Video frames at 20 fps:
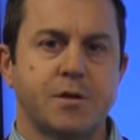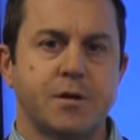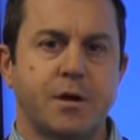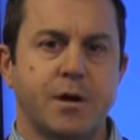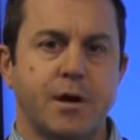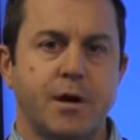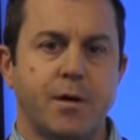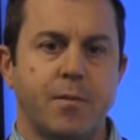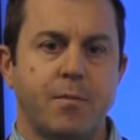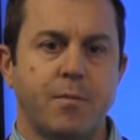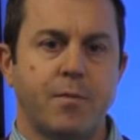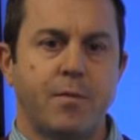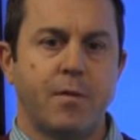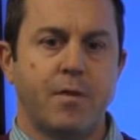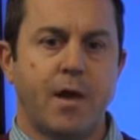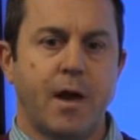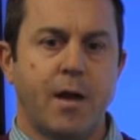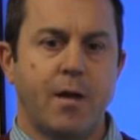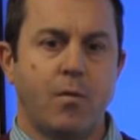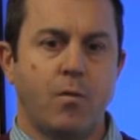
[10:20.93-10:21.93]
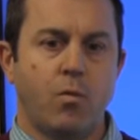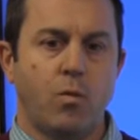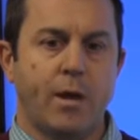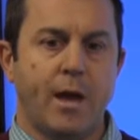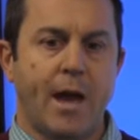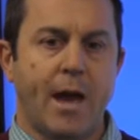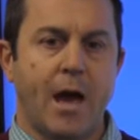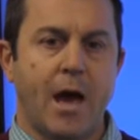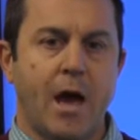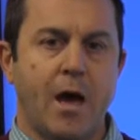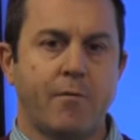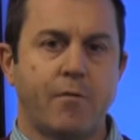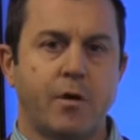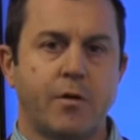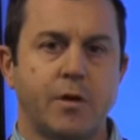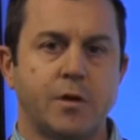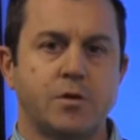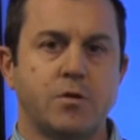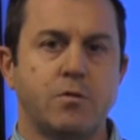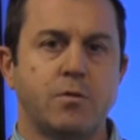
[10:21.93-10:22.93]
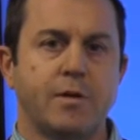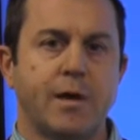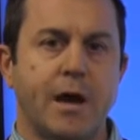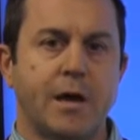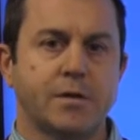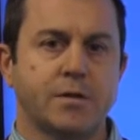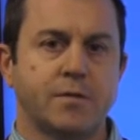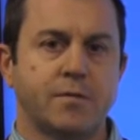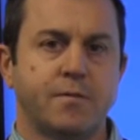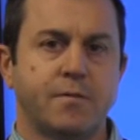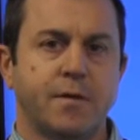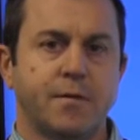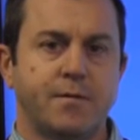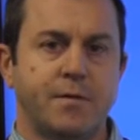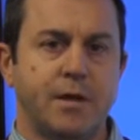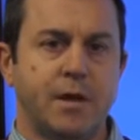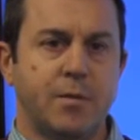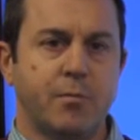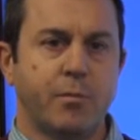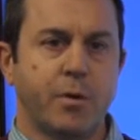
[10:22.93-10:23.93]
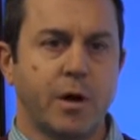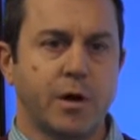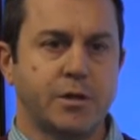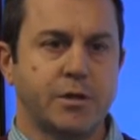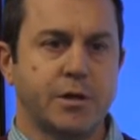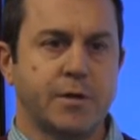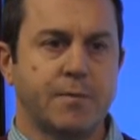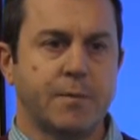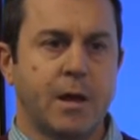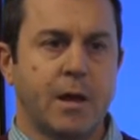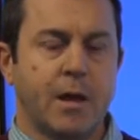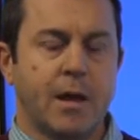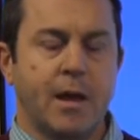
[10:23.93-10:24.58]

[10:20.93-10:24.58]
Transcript: that we have on the 2015 budget.